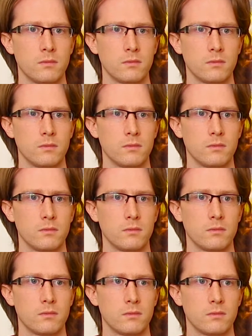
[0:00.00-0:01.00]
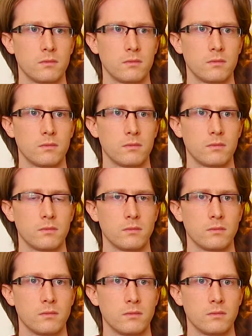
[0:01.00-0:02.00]

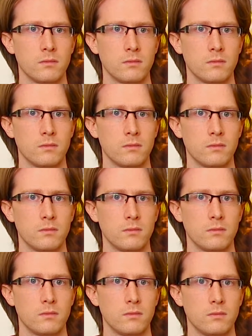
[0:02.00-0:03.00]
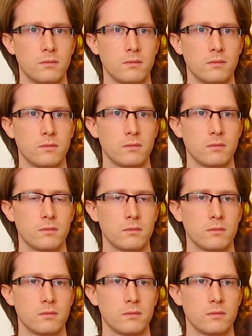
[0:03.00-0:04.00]

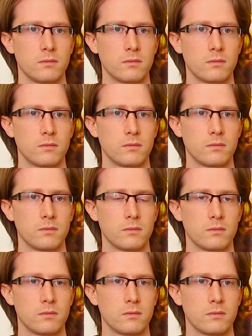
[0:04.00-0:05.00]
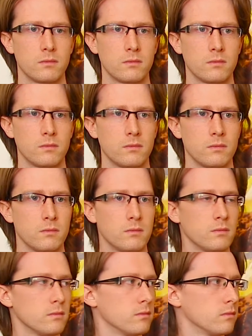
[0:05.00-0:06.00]

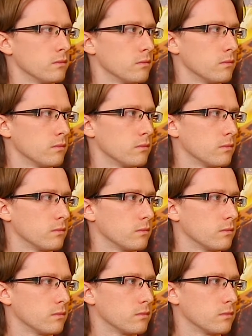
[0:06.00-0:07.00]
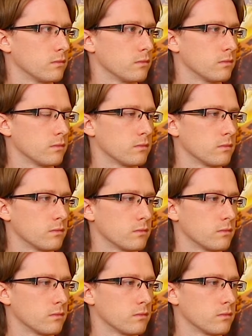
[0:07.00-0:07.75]
[no speech]